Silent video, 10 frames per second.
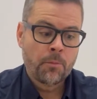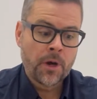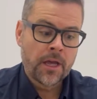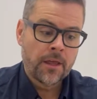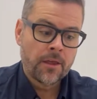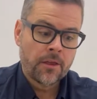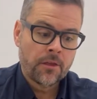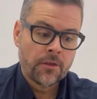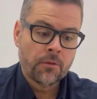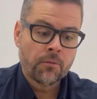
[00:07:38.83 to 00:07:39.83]
But
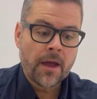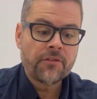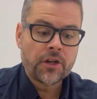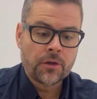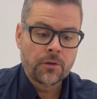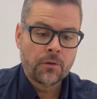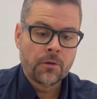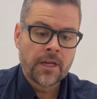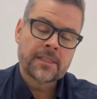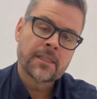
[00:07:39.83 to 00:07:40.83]
the revenue
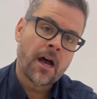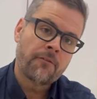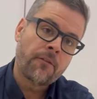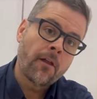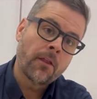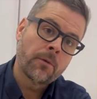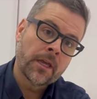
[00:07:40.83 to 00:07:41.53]
is not following